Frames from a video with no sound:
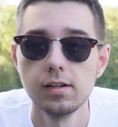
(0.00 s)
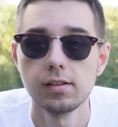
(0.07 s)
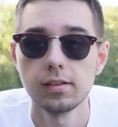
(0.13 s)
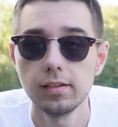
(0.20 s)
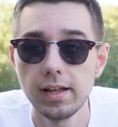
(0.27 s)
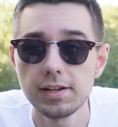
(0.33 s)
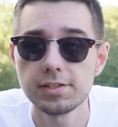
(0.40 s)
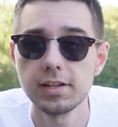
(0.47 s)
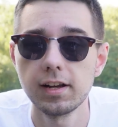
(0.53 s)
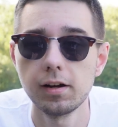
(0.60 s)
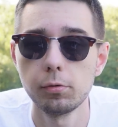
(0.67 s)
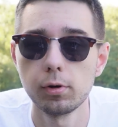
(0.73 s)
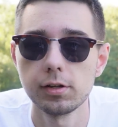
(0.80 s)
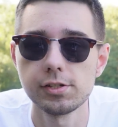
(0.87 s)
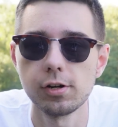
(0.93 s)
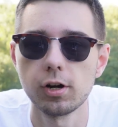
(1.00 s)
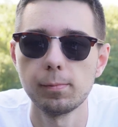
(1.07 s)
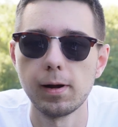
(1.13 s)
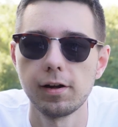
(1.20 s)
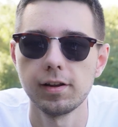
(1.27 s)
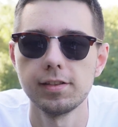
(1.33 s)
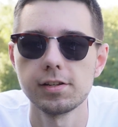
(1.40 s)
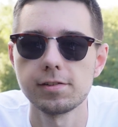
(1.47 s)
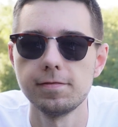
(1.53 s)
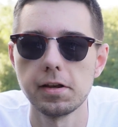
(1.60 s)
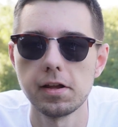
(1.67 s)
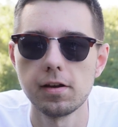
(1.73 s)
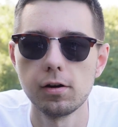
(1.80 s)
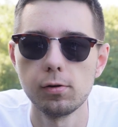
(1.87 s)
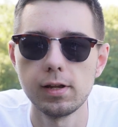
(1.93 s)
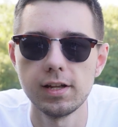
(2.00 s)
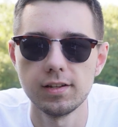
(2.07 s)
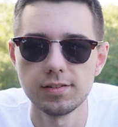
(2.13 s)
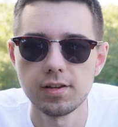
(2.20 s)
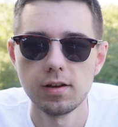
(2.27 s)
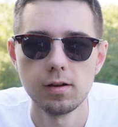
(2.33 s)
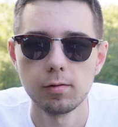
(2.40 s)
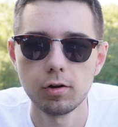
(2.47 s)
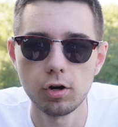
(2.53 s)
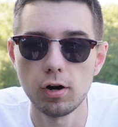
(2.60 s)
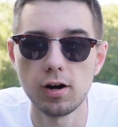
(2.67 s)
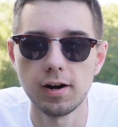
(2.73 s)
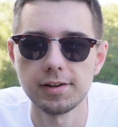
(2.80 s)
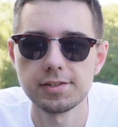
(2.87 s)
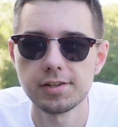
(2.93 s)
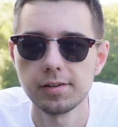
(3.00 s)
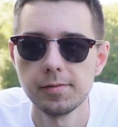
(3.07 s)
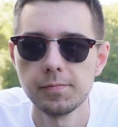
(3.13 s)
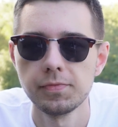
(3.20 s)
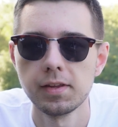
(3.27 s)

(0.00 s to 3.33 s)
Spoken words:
The last thing I want to talk about in this video is cost,